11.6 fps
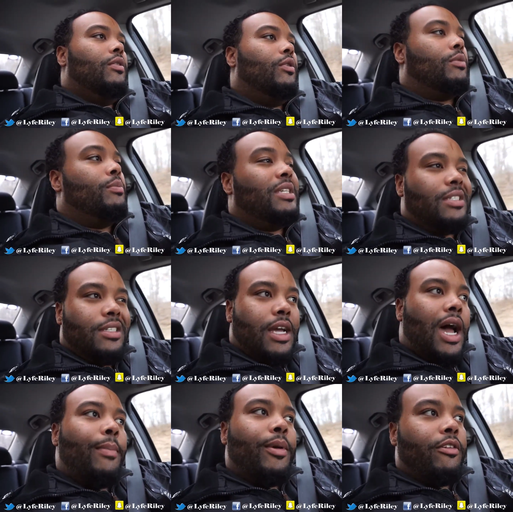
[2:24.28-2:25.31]
with me
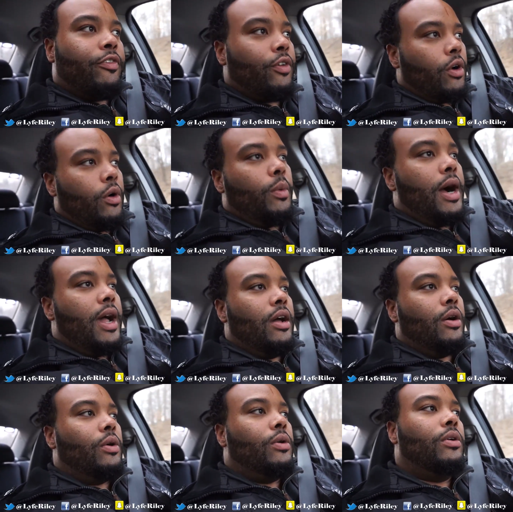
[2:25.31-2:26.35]
stopping for a
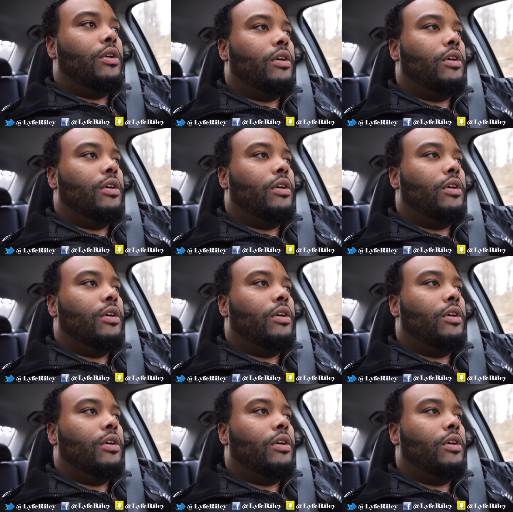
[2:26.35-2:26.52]
while,